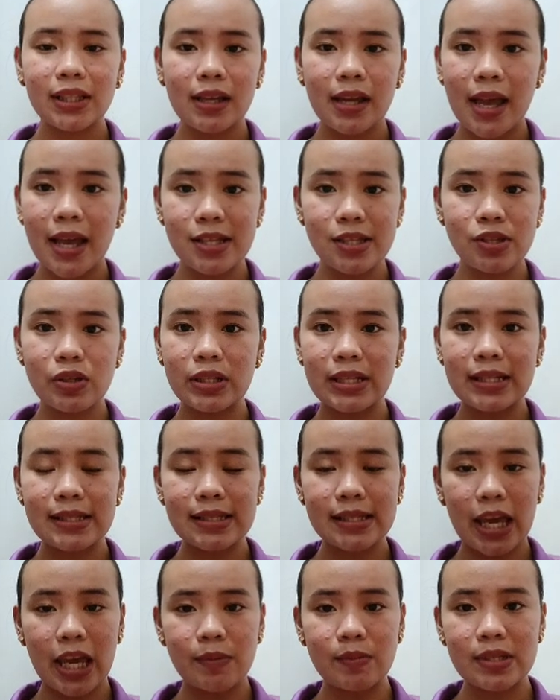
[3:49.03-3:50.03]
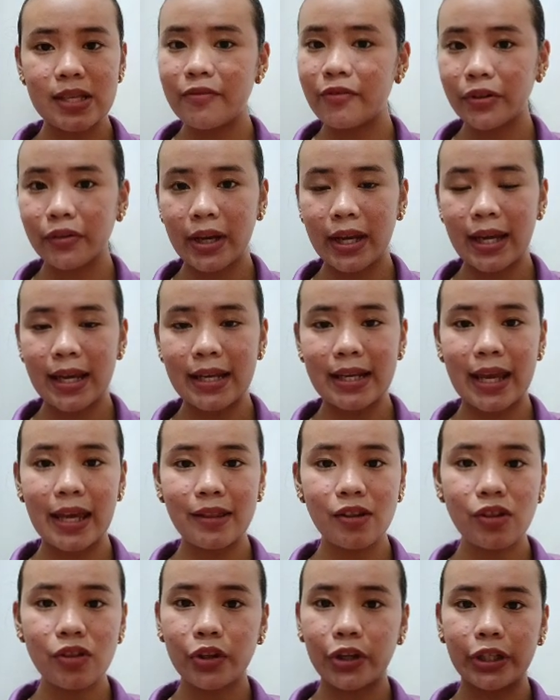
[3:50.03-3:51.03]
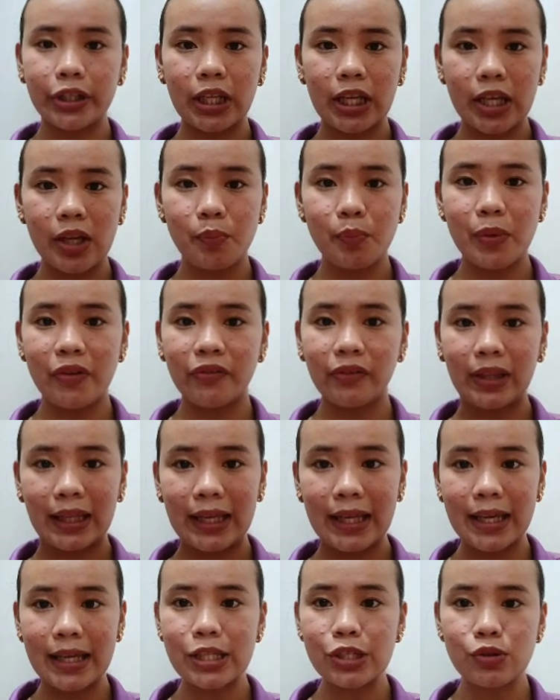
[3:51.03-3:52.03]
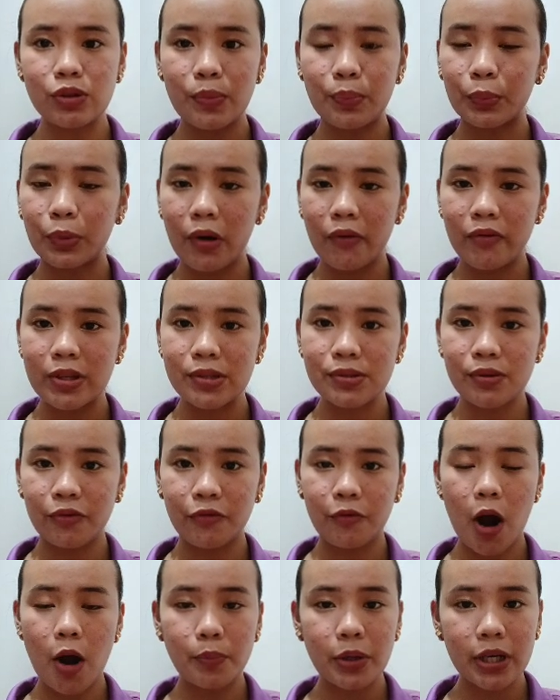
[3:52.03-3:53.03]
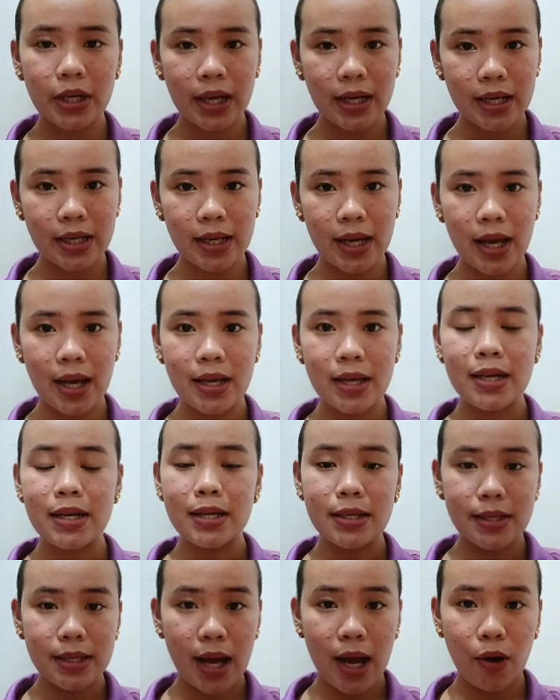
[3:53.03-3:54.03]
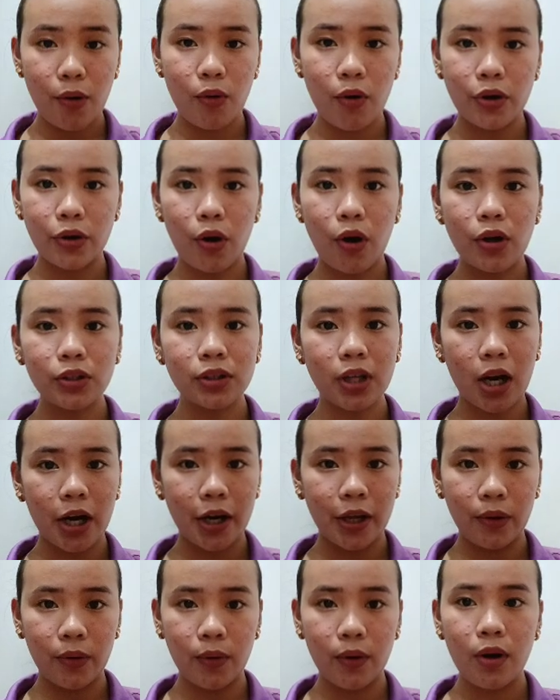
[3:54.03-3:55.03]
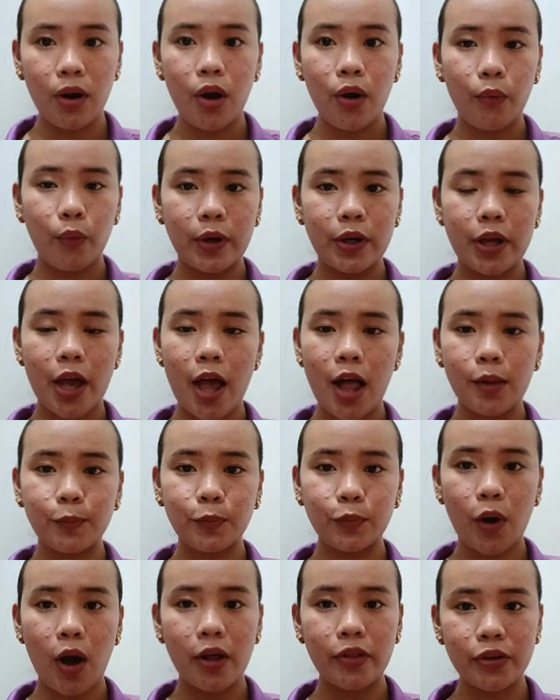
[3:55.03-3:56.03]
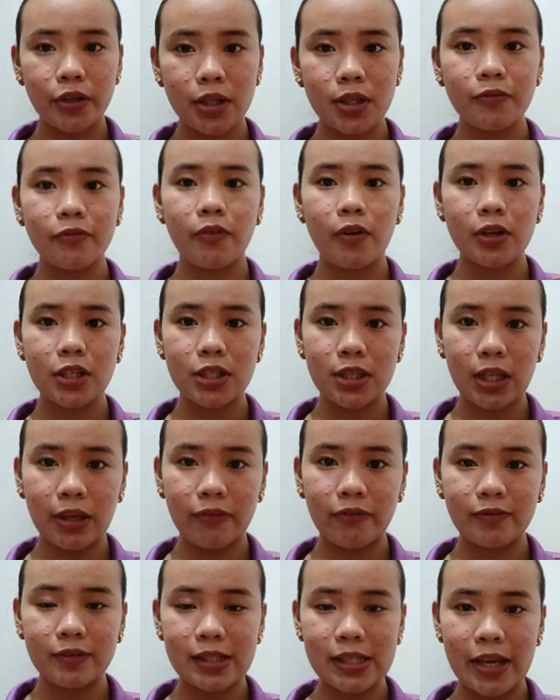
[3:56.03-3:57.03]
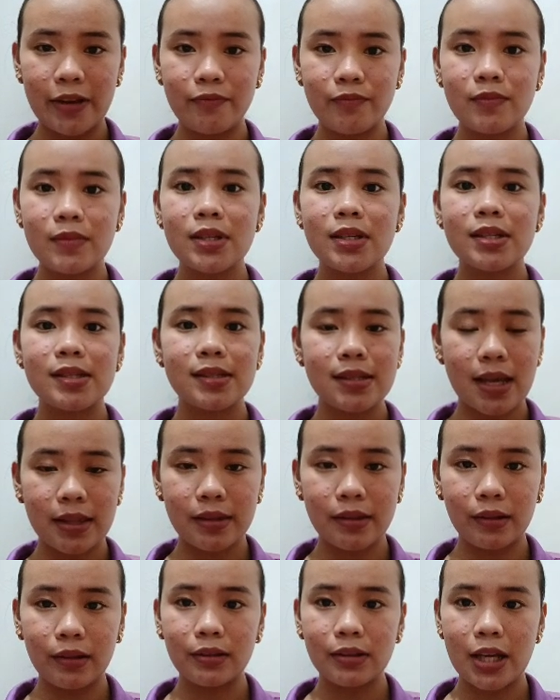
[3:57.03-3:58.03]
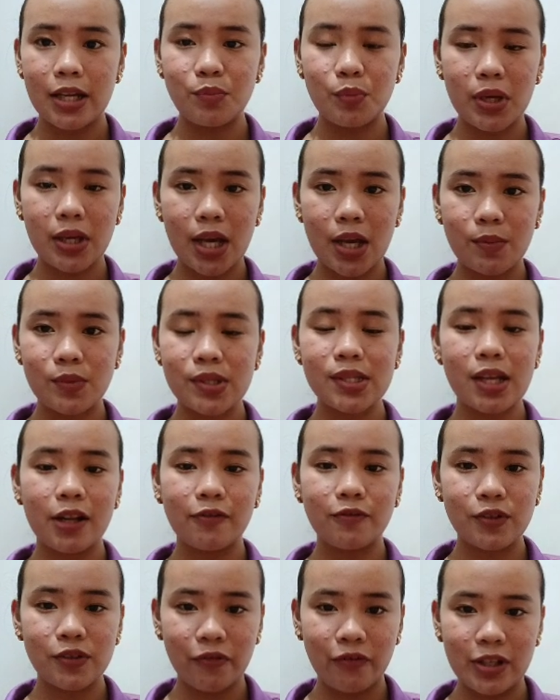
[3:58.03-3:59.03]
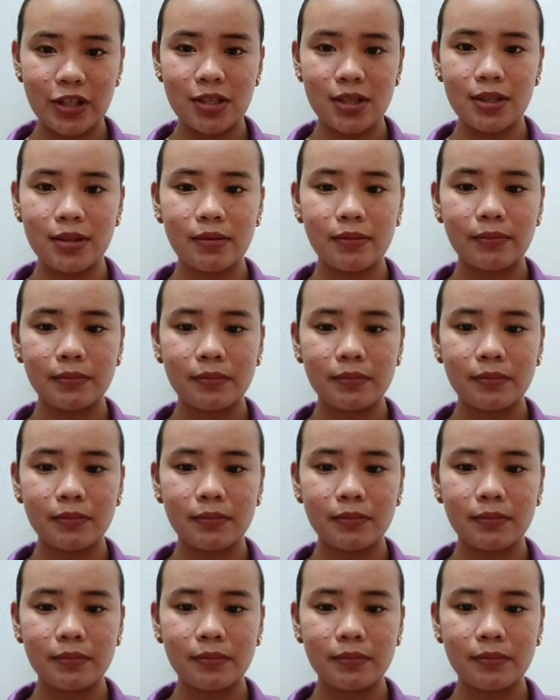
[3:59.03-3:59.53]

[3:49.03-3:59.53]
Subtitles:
Henson escaped slavery in 1830 by fleeing to the province of Upper Canada, now in Ontario, where they helped other fugitive slaves settle and become self-sufficient.